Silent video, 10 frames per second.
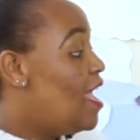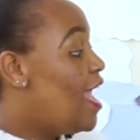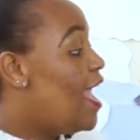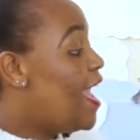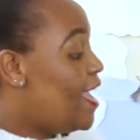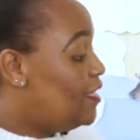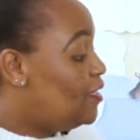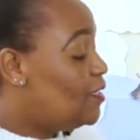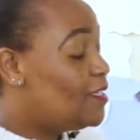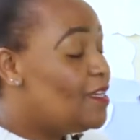
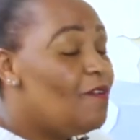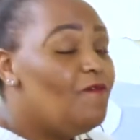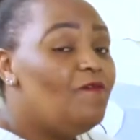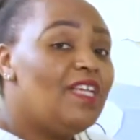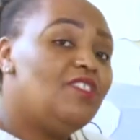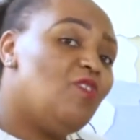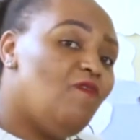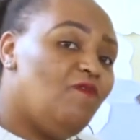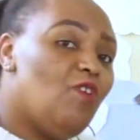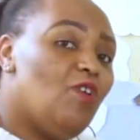And first
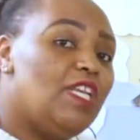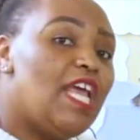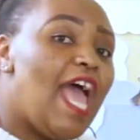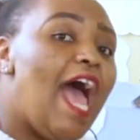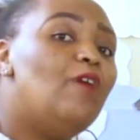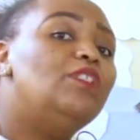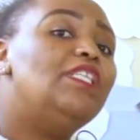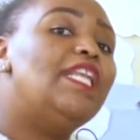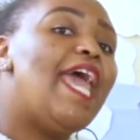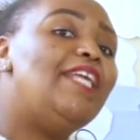of all, I would
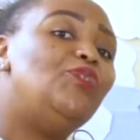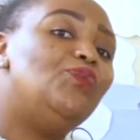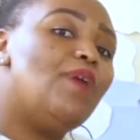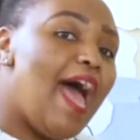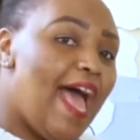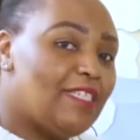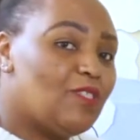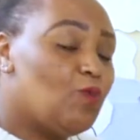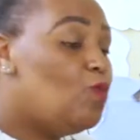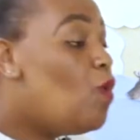like to
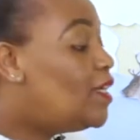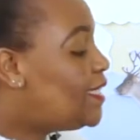ask, what